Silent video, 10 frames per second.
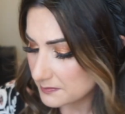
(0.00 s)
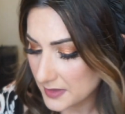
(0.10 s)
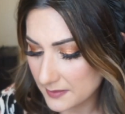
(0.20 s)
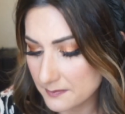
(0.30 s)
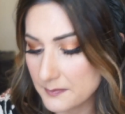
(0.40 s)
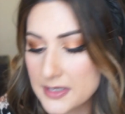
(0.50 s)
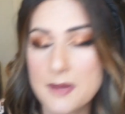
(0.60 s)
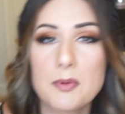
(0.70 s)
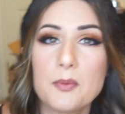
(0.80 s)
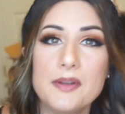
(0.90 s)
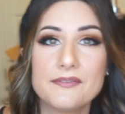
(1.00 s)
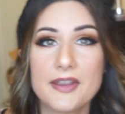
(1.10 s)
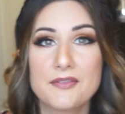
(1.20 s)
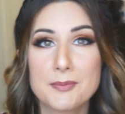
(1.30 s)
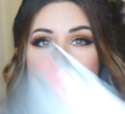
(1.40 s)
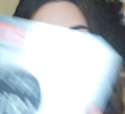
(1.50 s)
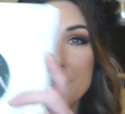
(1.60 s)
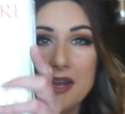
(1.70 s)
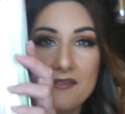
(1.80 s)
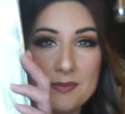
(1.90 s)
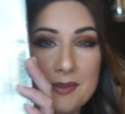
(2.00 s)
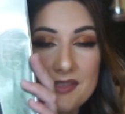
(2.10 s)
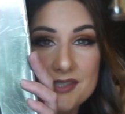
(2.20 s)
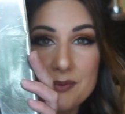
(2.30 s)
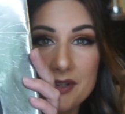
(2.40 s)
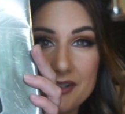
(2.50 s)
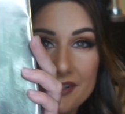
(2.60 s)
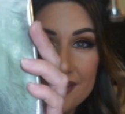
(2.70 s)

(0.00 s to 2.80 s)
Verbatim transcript: but my number one favorite book would have to be this one.